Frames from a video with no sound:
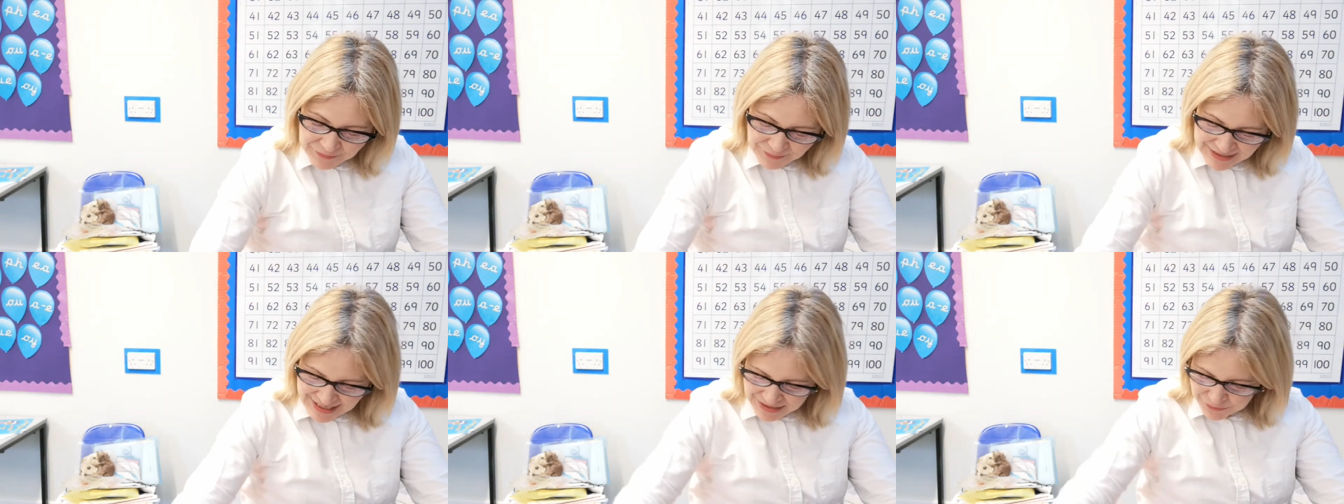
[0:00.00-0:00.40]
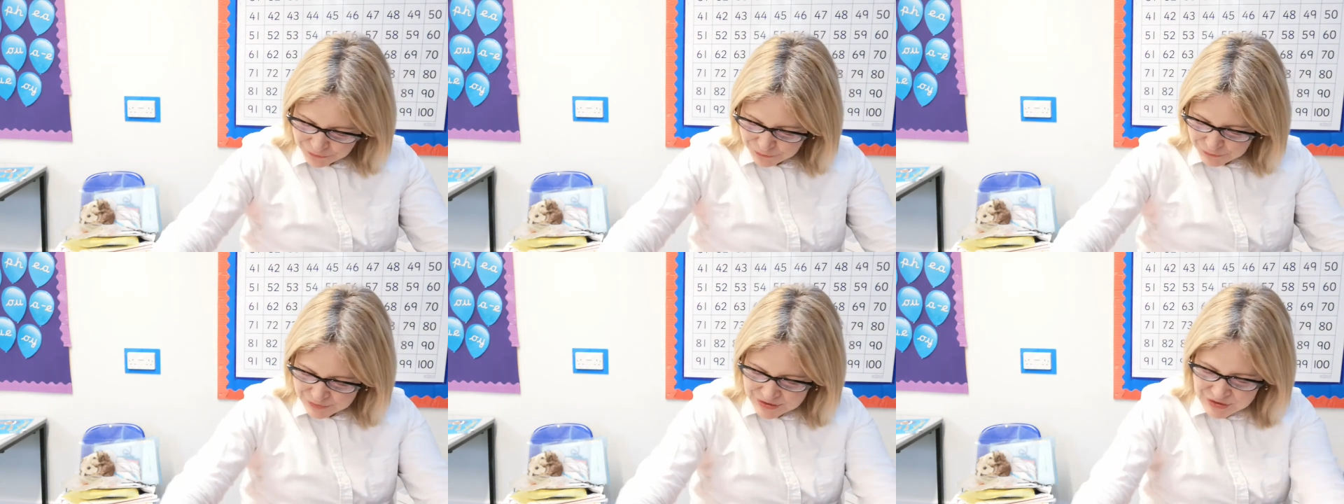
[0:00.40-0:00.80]
We had
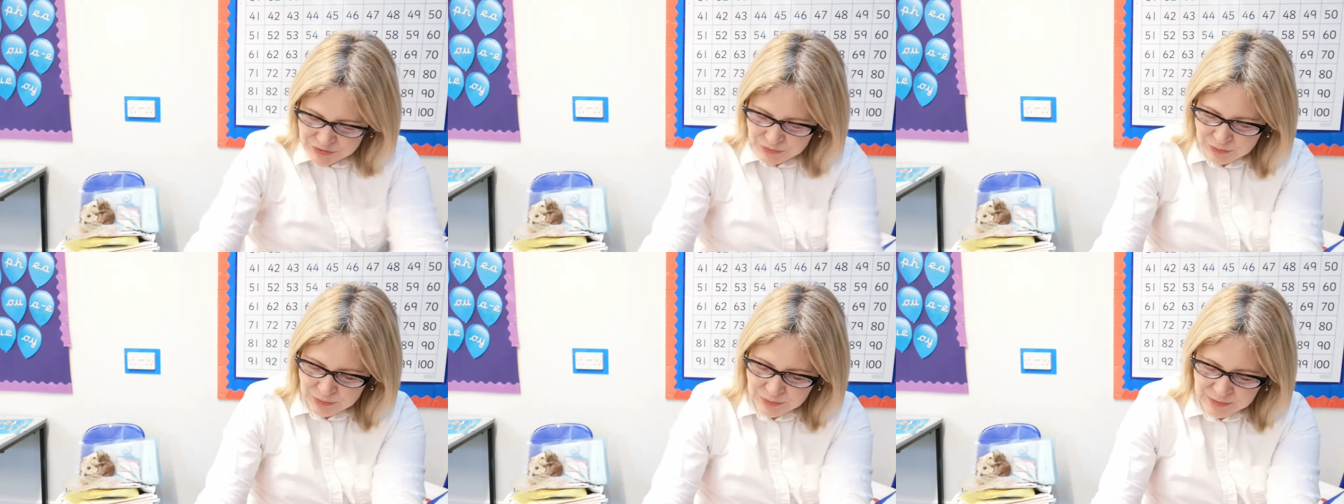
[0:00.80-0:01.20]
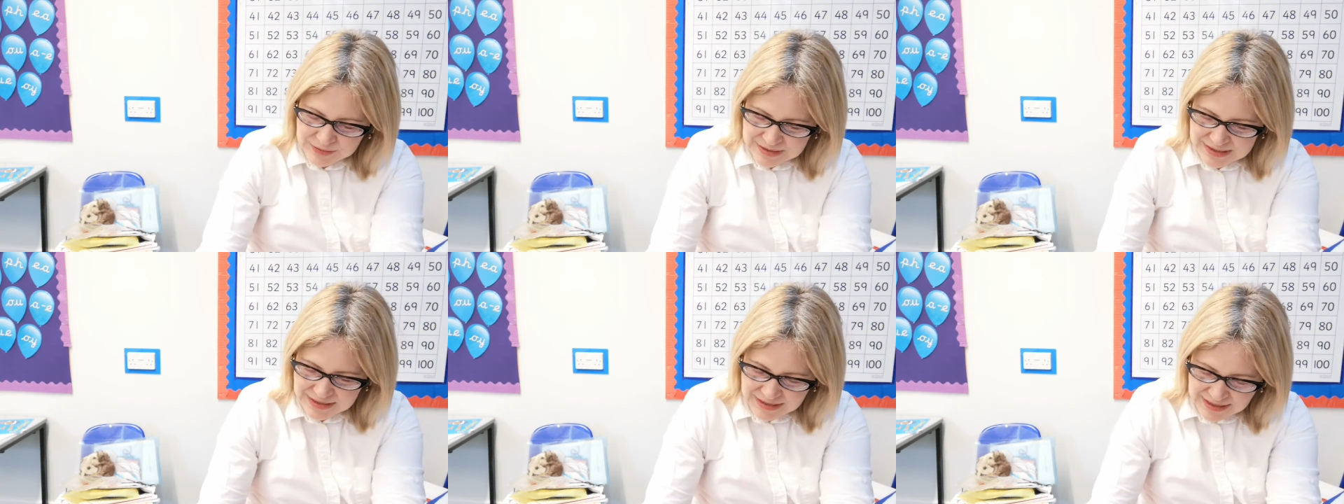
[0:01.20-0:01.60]
all
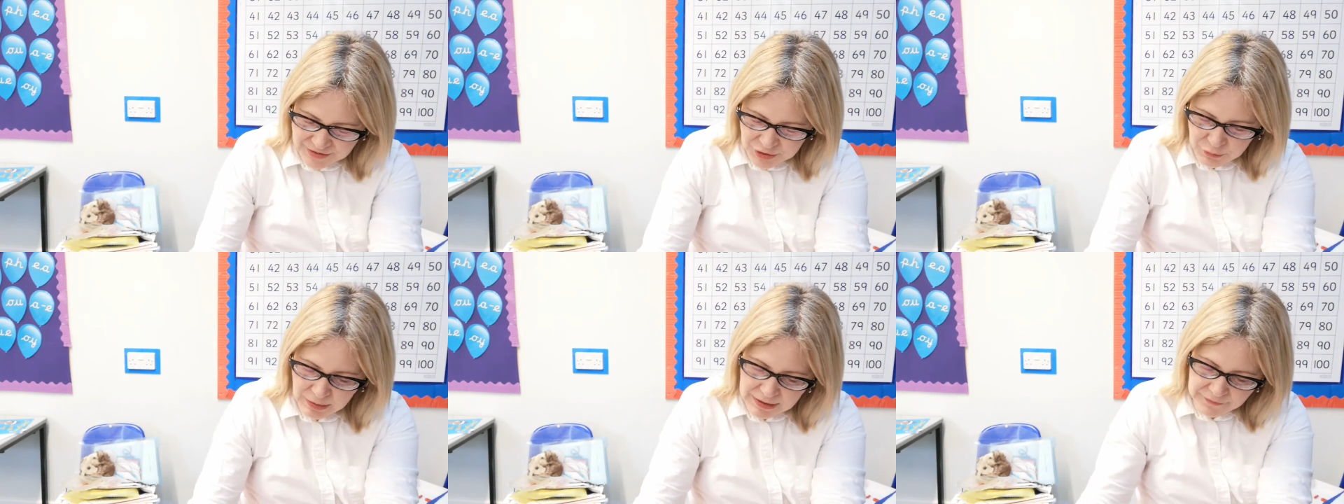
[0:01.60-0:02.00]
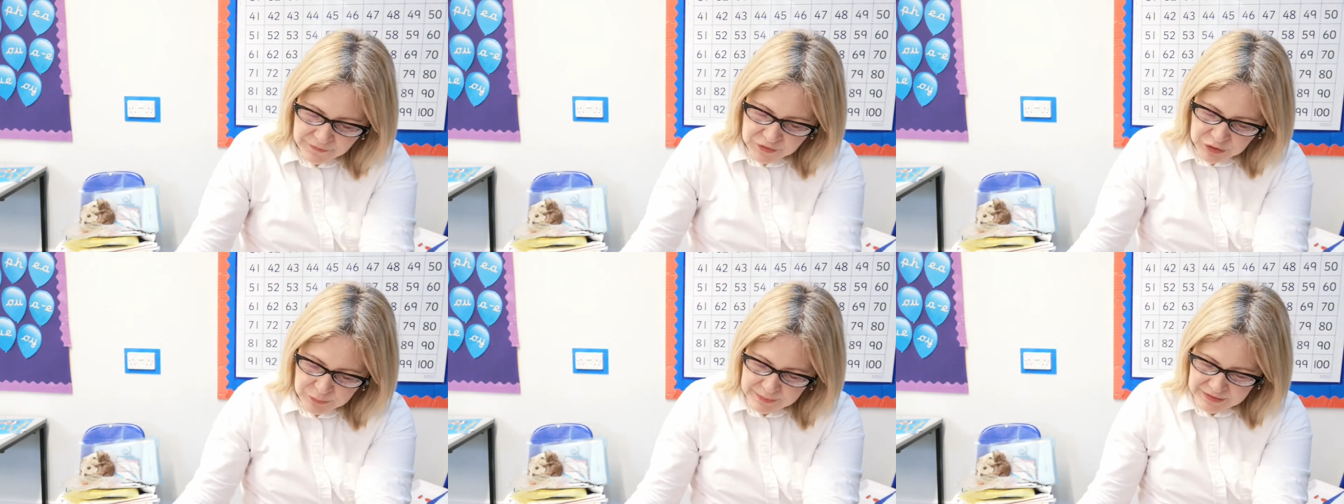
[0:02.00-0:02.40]
sorts. I had quite a
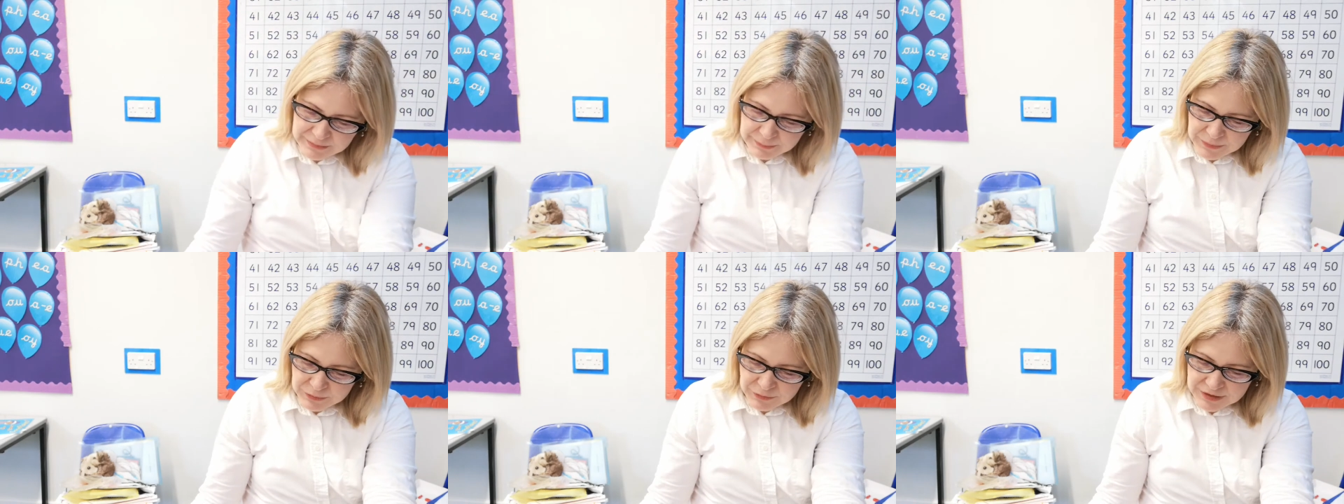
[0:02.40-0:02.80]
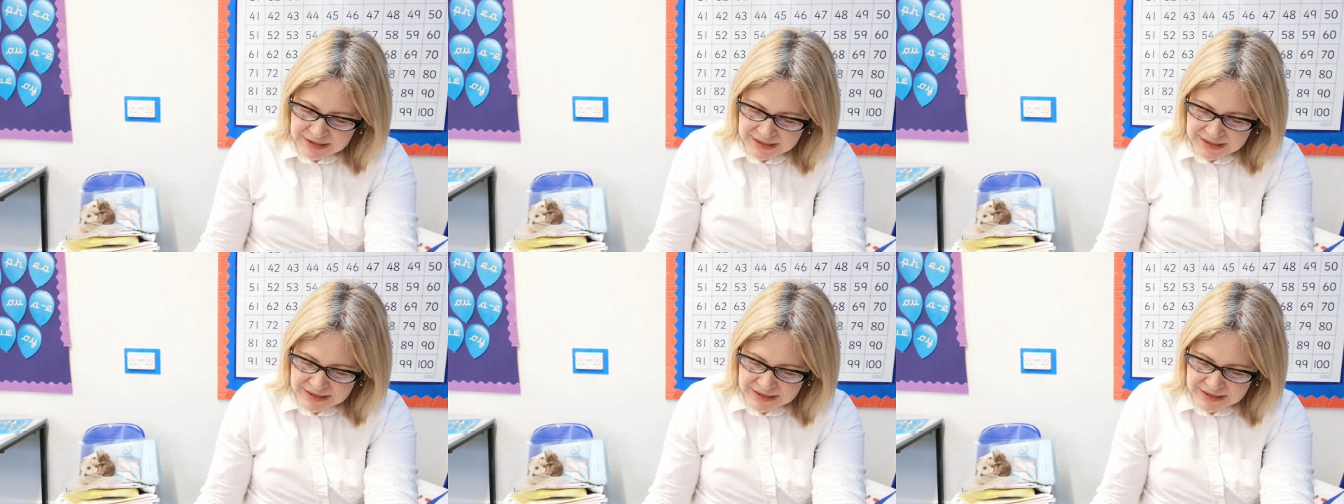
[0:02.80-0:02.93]
few with the milk,